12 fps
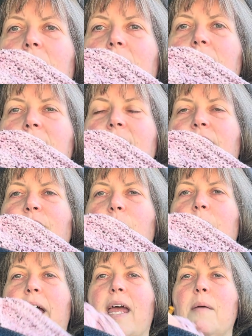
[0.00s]
stuff
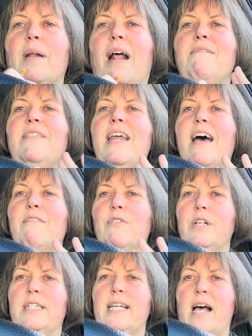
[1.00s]
away, but I've
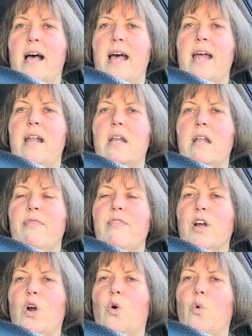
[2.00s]
never done
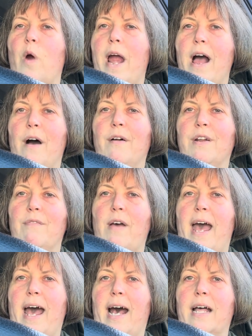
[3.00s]
the crown of a
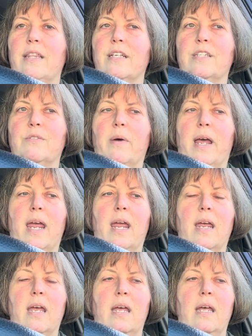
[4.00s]
hat this way.
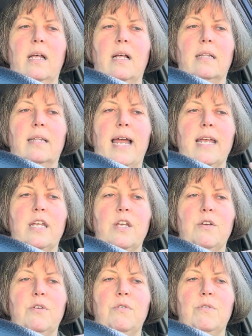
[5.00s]
Like,
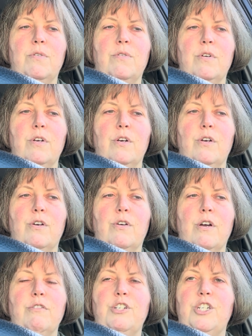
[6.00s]
you
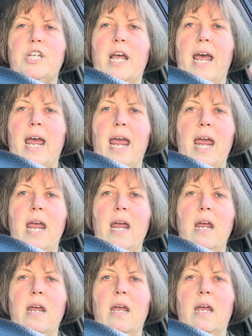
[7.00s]

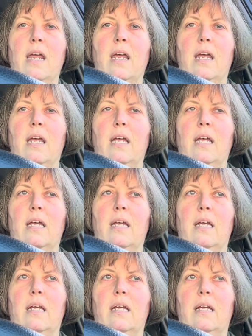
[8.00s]
crochet
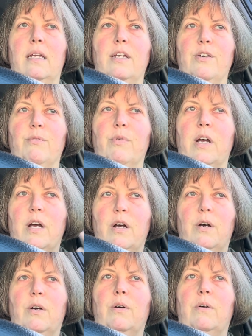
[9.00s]
your
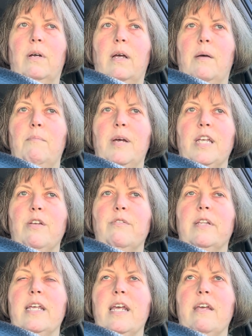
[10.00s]
row, but you
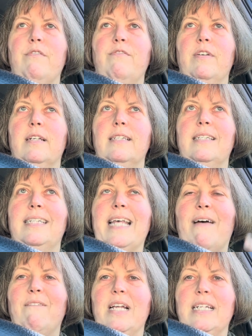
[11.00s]
leave
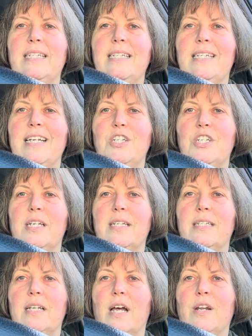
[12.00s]
7
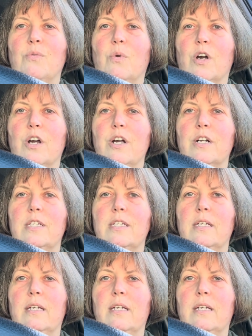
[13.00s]
stitches unworked.